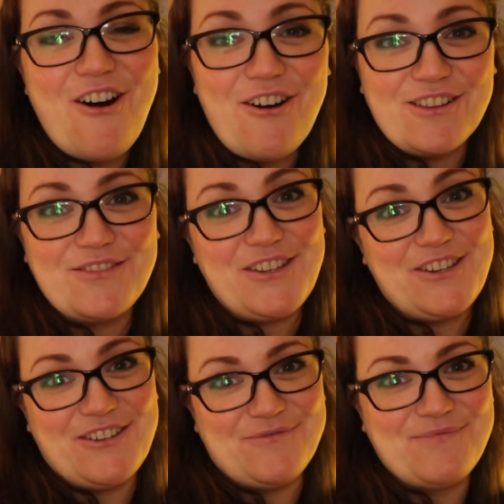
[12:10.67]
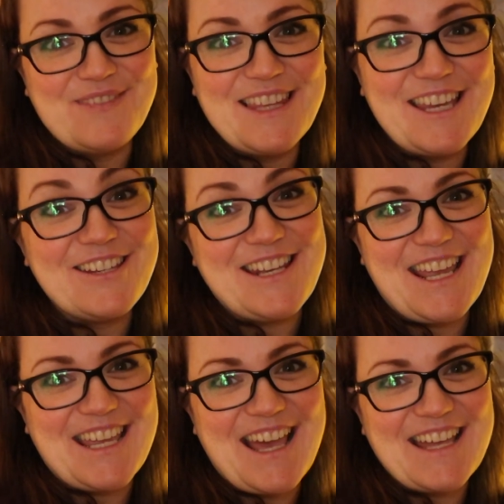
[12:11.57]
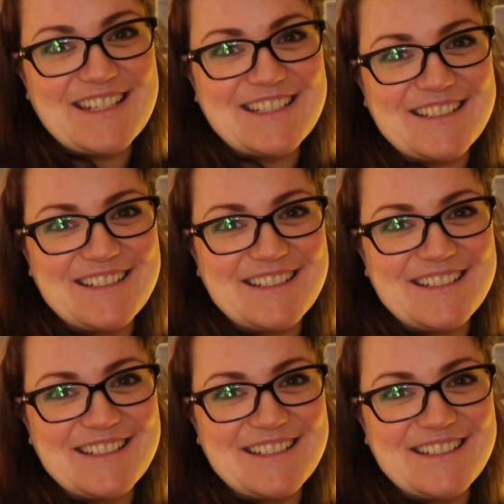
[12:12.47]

all of you. Good night, guys.